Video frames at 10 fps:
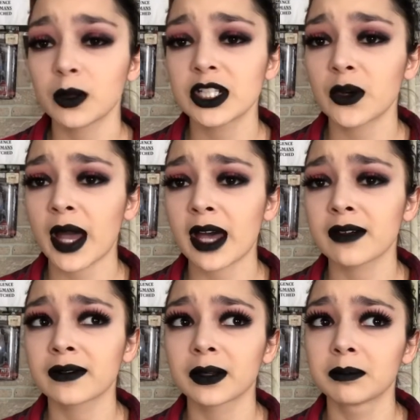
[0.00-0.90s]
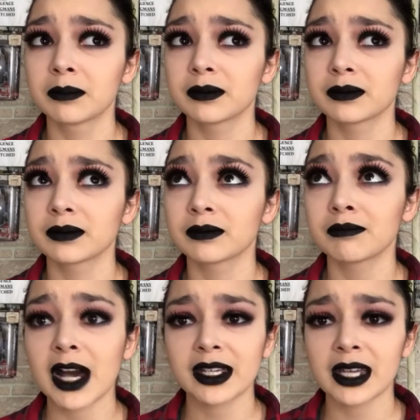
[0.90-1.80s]
We don't have
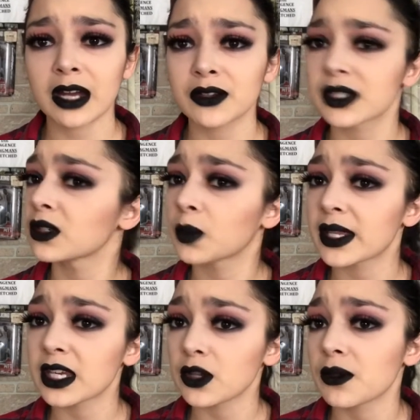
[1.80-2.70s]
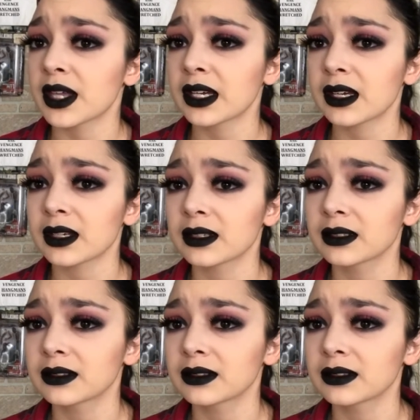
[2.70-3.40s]
macchiatos in the way that you think